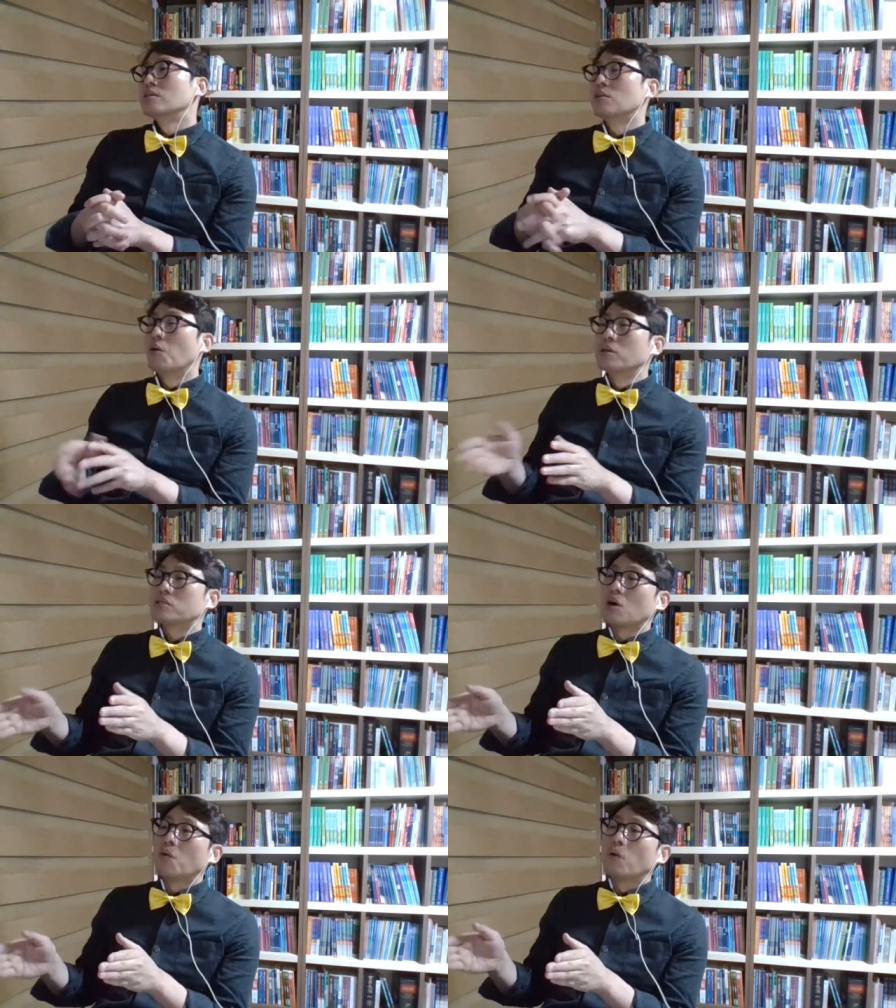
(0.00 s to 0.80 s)
Now
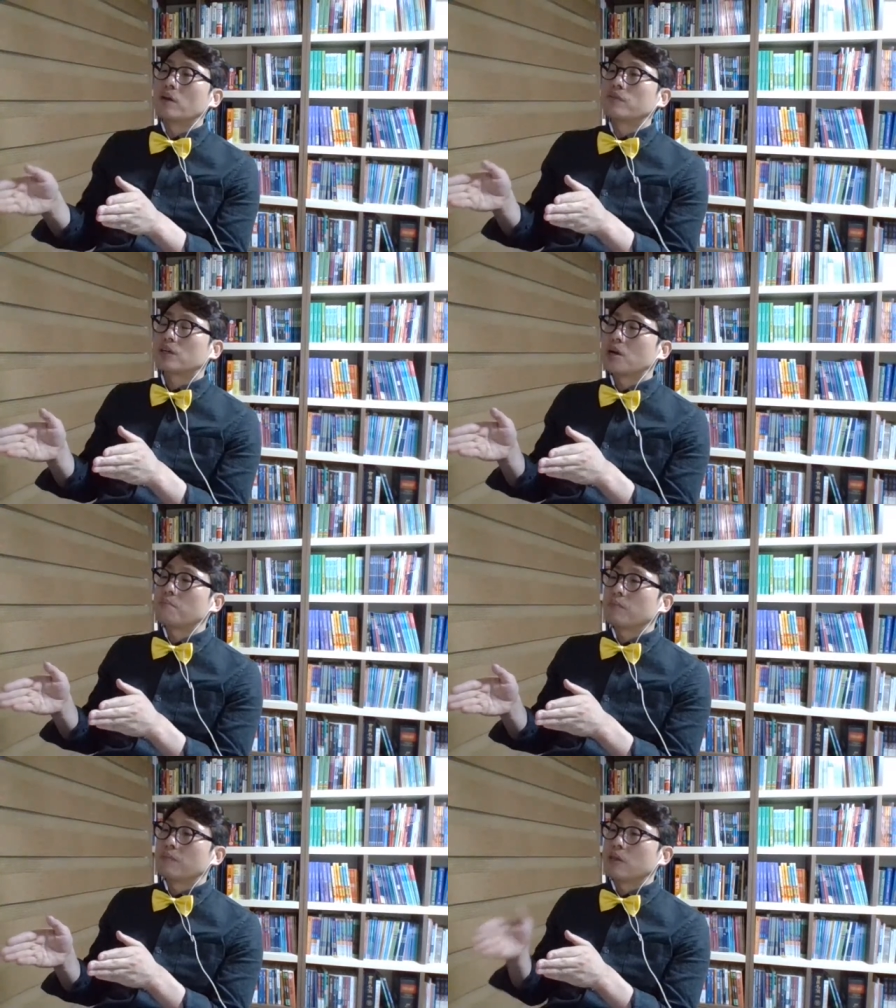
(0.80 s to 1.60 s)
also one of
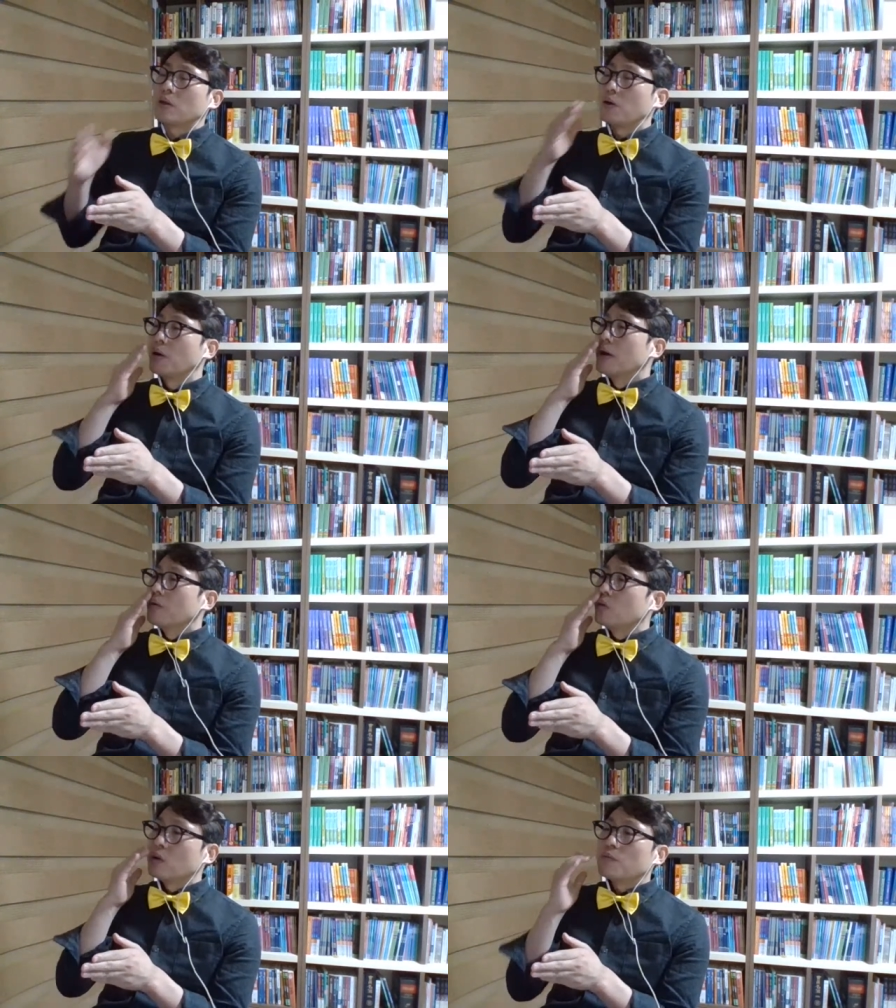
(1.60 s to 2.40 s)
the
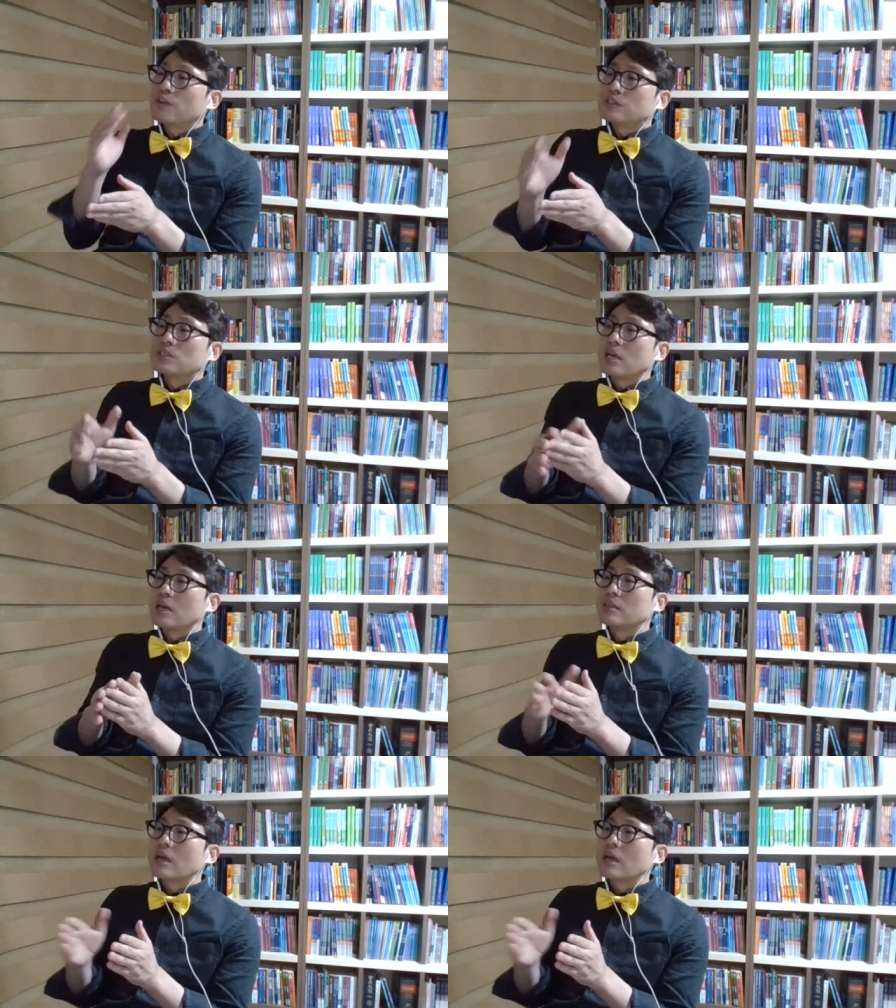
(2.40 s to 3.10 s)
university,